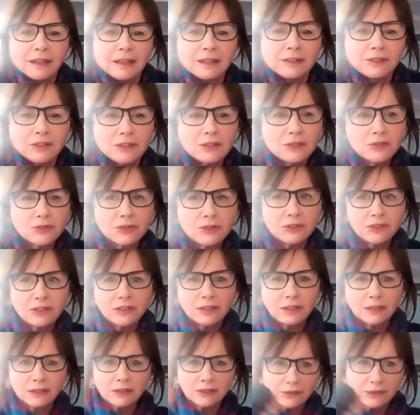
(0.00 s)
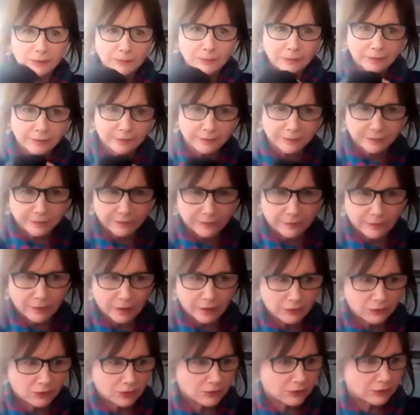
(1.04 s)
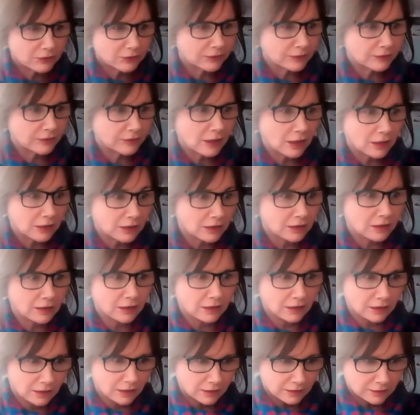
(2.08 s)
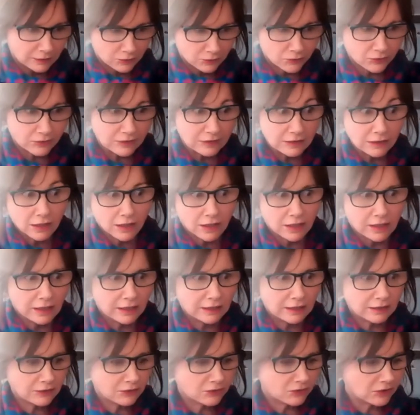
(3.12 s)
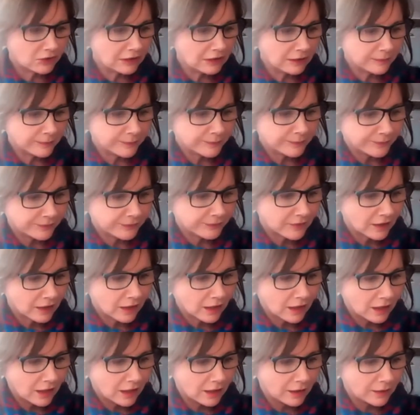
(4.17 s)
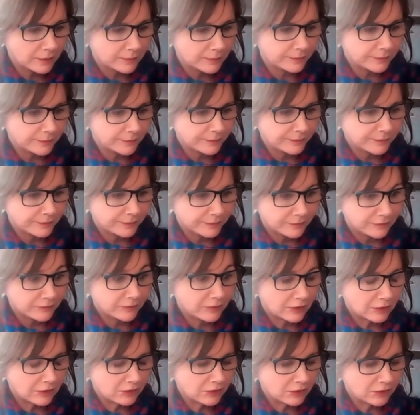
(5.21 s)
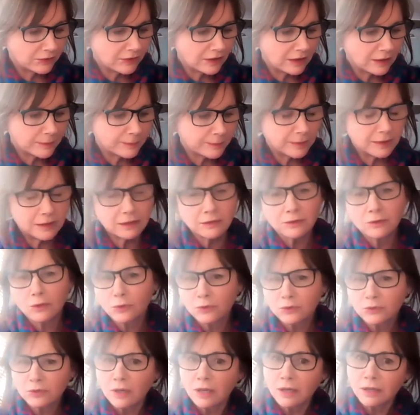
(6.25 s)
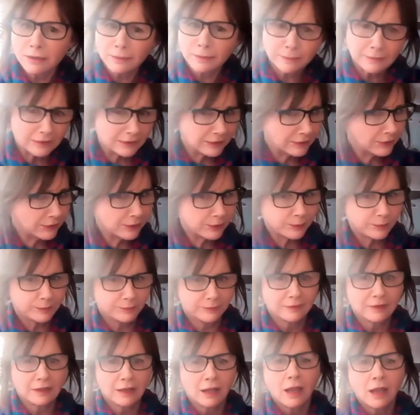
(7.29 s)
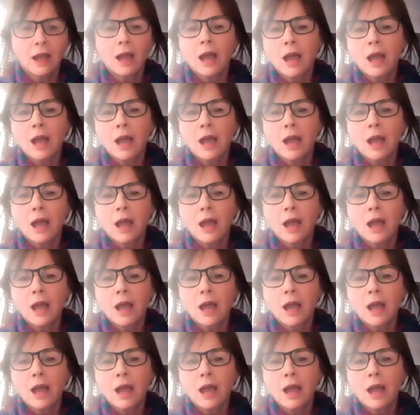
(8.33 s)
it's interesting because my children are tree nut allergy um, very severe but not to almonds yeah